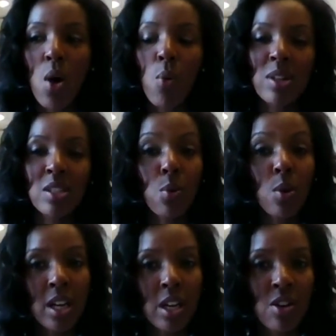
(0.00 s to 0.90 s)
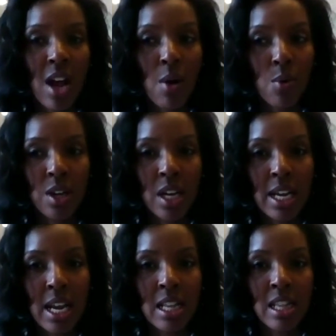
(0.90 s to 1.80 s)
what's working or not
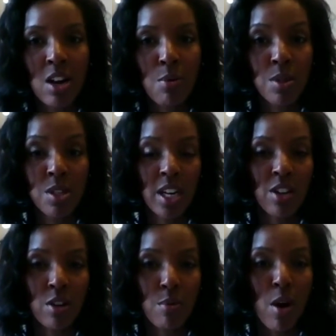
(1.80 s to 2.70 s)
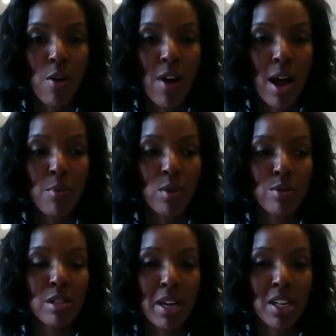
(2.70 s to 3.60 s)
working in their particular program with
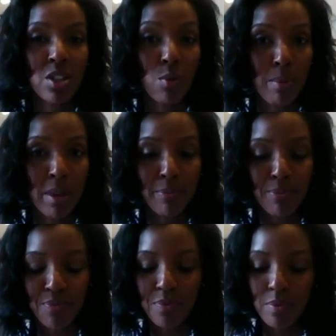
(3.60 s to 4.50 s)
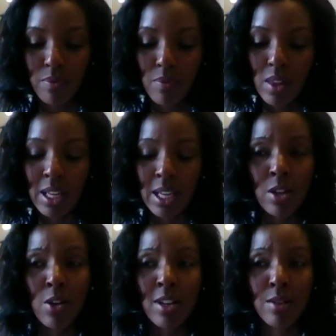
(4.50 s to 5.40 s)
respect to women,
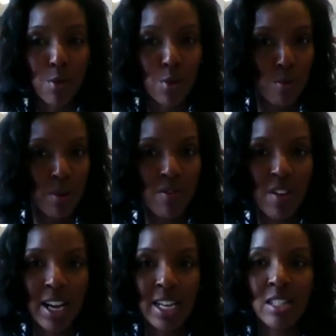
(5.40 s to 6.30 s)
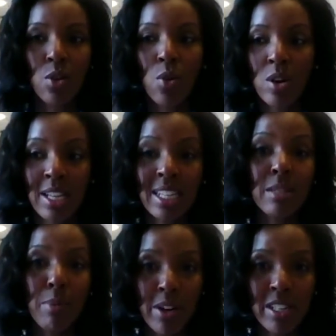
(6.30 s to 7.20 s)
either at the recruitment phase or the
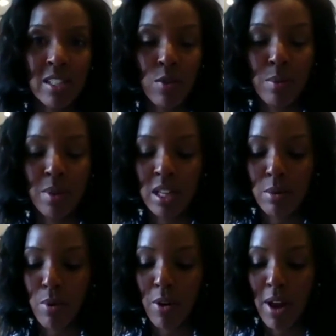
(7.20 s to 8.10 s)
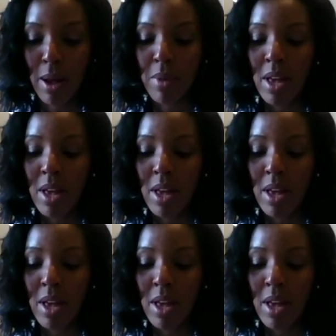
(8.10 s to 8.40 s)
experience of women in the program.